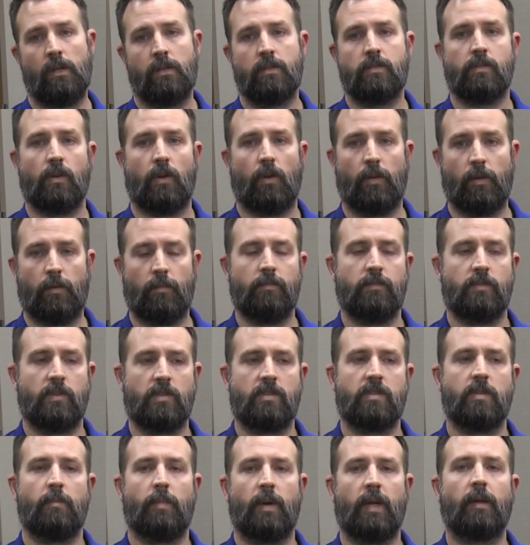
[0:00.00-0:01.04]
So
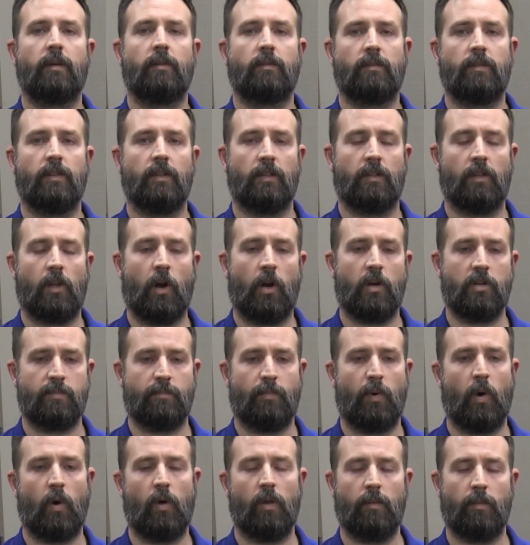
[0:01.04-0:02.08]
the
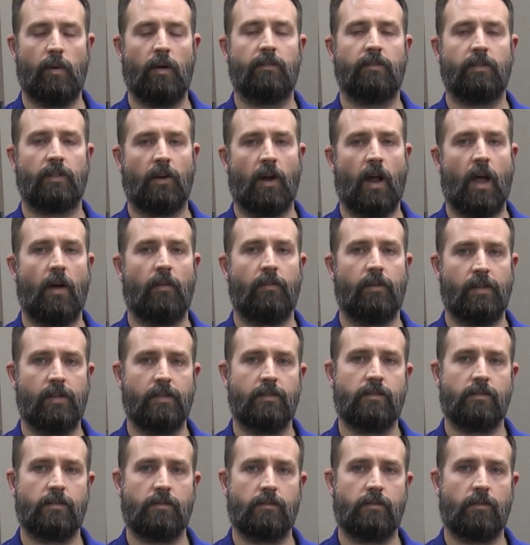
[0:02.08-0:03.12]
large bowl above the ground
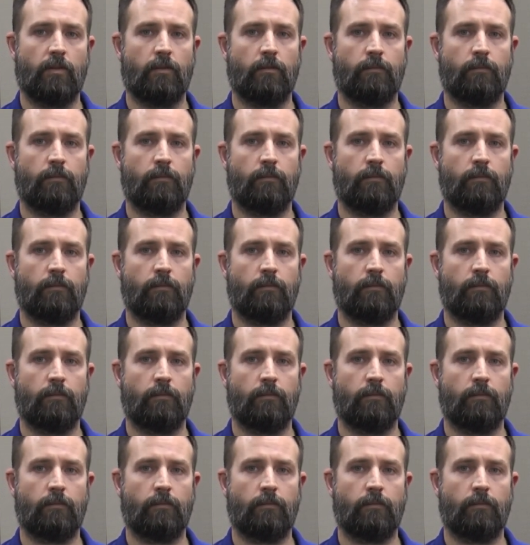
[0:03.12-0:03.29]
is.